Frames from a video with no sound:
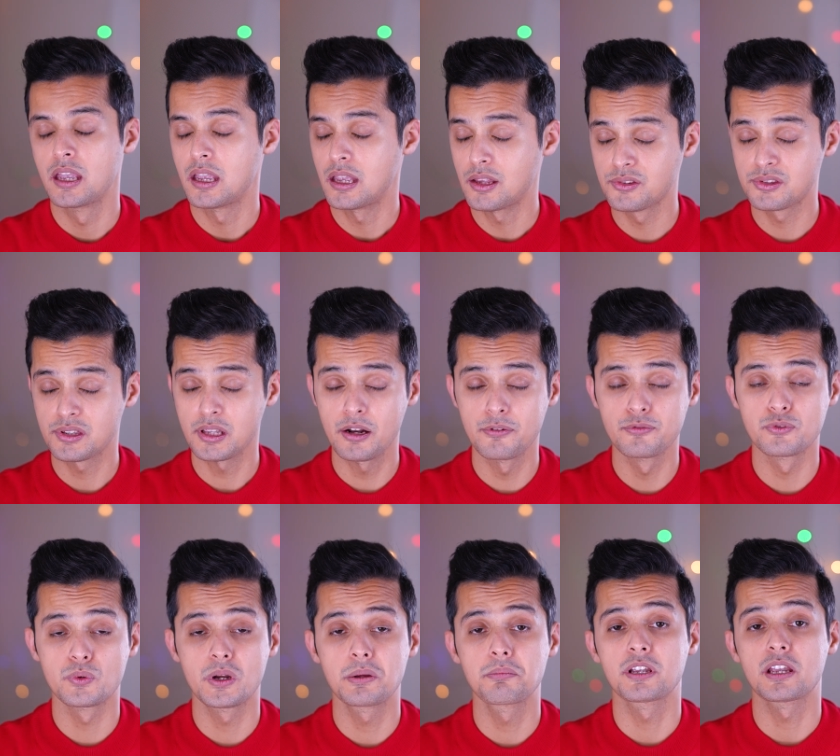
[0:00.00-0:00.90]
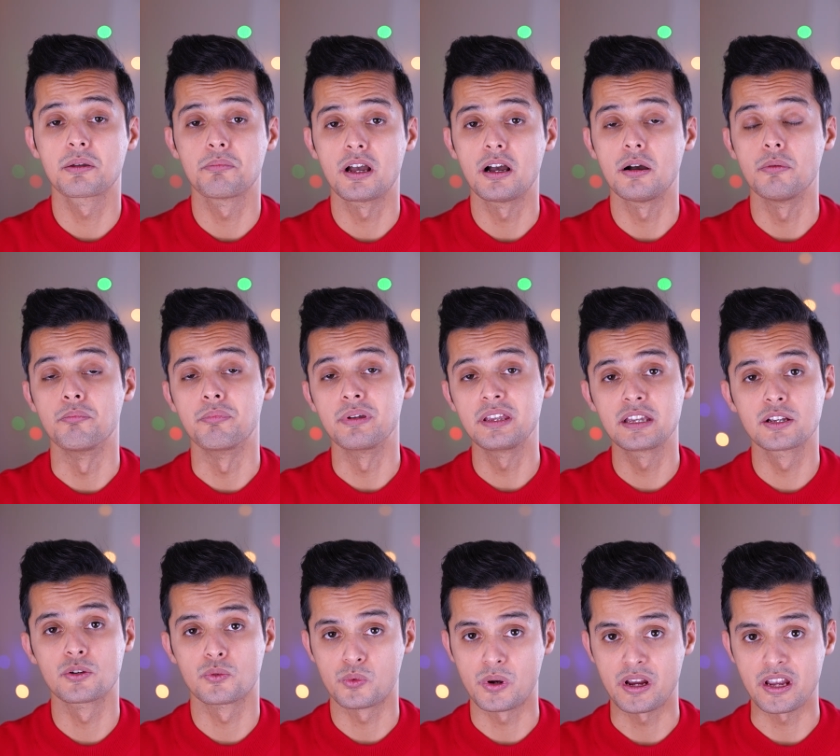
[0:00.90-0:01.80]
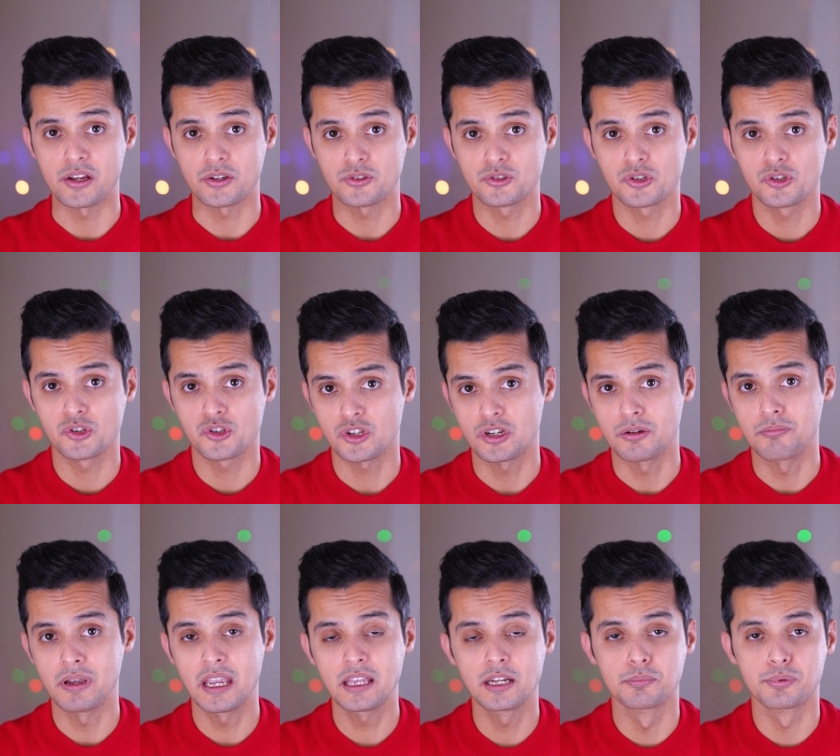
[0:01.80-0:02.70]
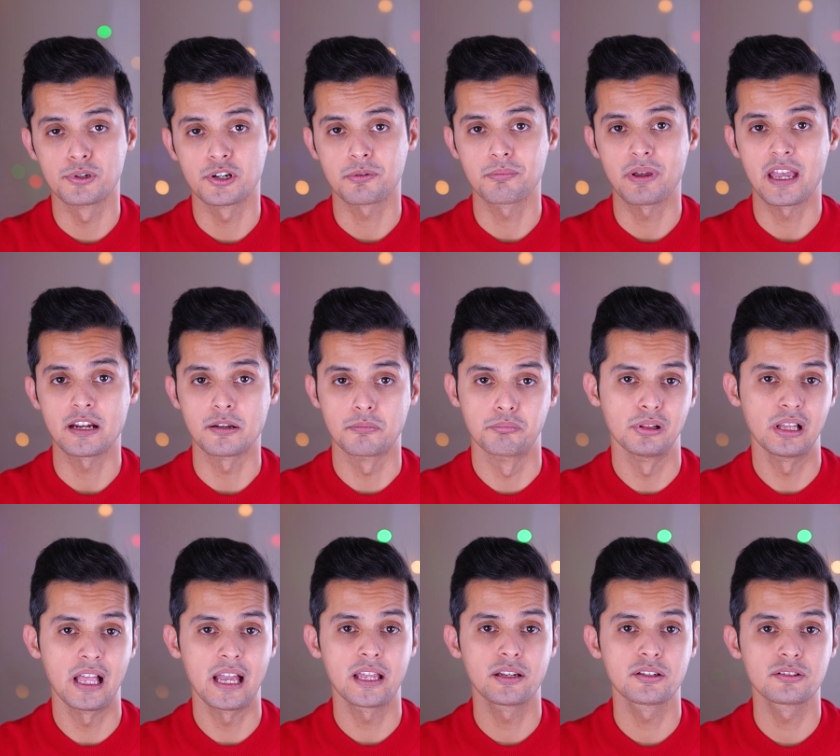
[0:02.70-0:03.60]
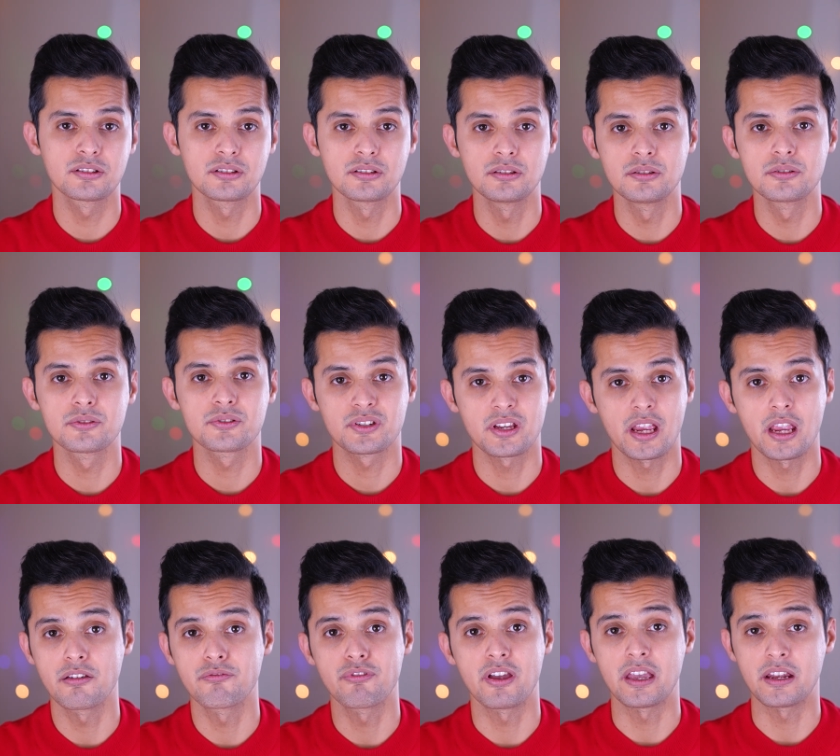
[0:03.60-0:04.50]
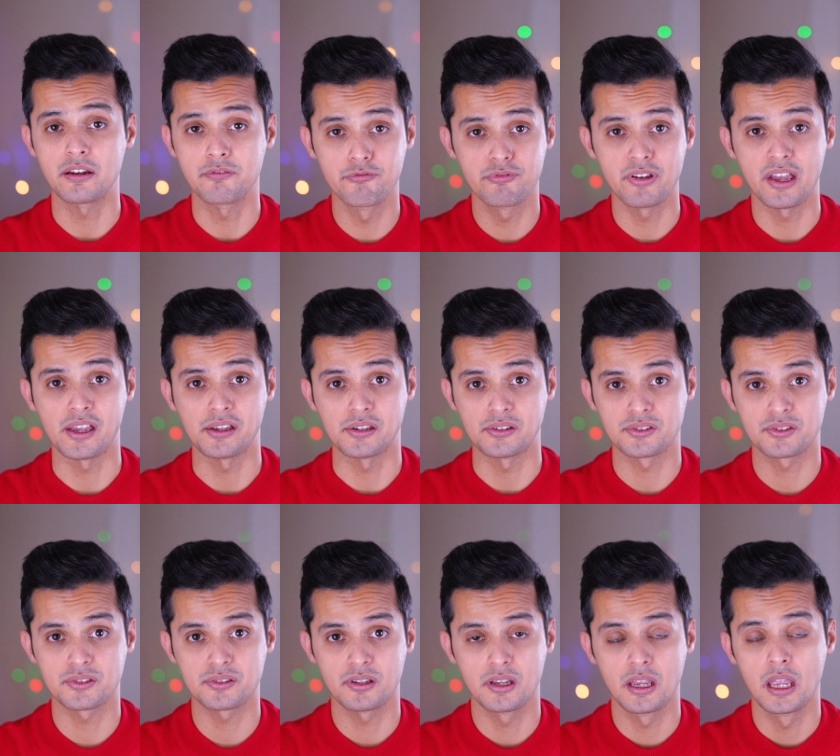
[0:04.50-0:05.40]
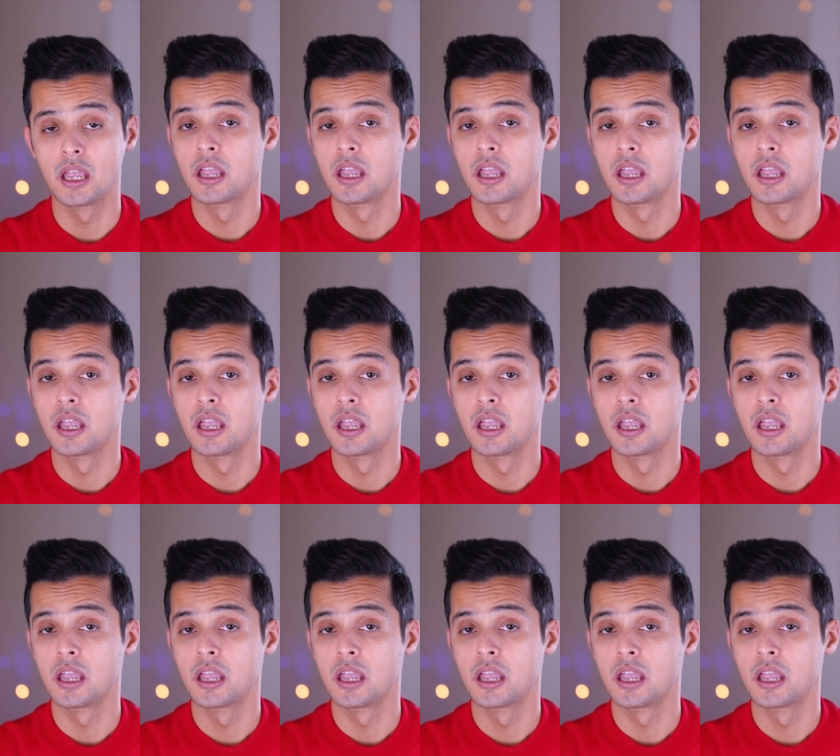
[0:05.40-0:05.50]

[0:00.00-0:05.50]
Instead of dreaming about being rich, she made a pragmatic plan to save and invest.